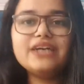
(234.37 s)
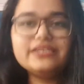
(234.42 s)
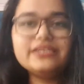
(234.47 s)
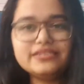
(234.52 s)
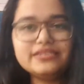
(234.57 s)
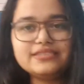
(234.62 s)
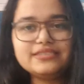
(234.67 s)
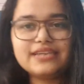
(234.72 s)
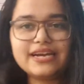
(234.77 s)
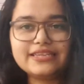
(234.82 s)

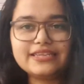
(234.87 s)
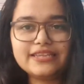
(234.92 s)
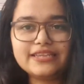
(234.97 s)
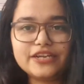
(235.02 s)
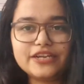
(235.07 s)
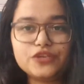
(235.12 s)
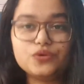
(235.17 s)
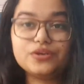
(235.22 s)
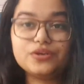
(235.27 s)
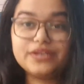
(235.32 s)

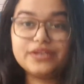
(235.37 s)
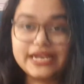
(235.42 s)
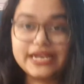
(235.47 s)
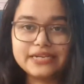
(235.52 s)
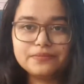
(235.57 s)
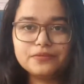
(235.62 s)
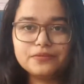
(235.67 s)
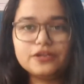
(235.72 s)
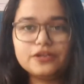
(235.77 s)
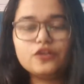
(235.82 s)
understand that you are
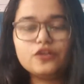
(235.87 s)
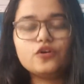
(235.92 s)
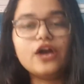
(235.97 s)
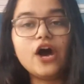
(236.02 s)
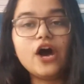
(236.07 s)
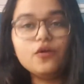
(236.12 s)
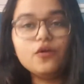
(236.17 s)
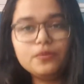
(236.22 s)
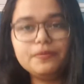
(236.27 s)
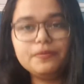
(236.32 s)
credible,
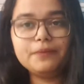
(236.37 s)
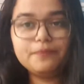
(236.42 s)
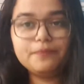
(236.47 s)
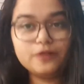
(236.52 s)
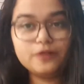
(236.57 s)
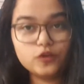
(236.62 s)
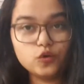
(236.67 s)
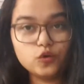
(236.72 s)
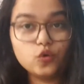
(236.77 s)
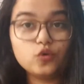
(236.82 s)
or how will
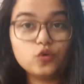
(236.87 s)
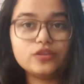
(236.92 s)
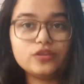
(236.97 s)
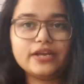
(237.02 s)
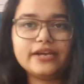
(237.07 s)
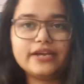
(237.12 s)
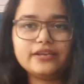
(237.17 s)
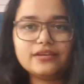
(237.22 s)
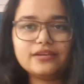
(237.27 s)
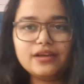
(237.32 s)
people know
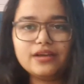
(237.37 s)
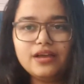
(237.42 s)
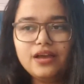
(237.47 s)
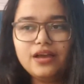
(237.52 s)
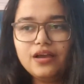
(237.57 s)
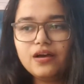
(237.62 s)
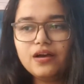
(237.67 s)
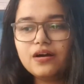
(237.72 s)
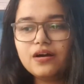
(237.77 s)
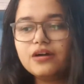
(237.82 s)
that
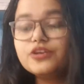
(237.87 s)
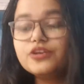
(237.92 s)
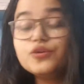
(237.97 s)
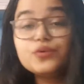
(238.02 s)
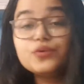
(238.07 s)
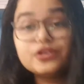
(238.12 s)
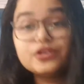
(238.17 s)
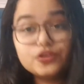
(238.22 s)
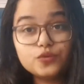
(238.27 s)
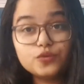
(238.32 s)

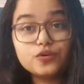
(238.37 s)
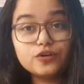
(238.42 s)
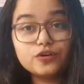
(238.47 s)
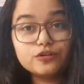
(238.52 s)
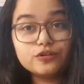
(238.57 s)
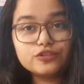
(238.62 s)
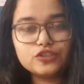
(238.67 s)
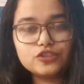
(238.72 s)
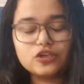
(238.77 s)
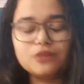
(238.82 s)
you can do a
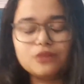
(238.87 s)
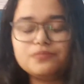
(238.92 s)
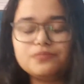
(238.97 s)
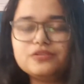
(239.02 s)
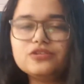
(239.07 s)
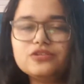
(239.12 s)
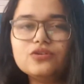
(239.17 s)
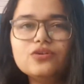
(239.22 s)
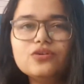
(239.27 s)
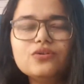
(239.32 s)
good
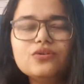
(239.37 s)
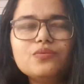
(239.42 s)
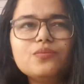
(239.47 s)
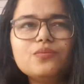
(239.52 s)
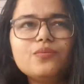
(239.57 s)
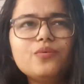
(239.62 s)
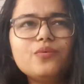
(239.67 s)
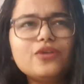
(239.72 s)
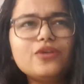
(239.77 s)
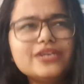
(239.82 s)
job? So